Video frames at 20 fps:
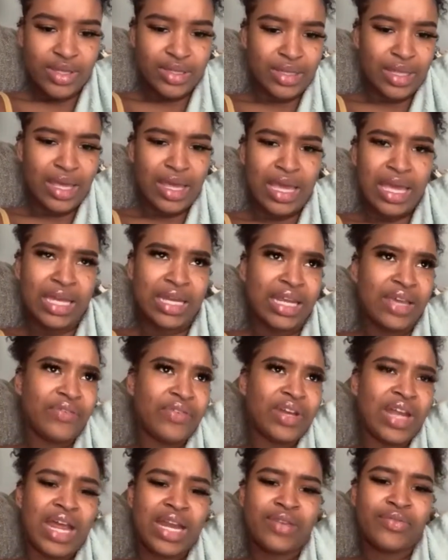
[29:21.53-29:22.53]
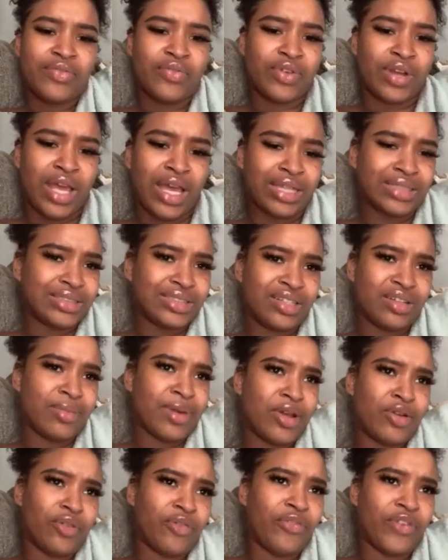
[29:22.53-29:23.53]
Yeah, and even not even for that, because then
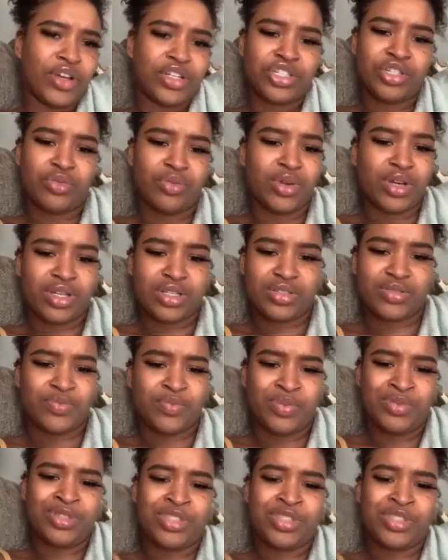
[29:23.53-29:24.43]
nobody knew who the fuck she was.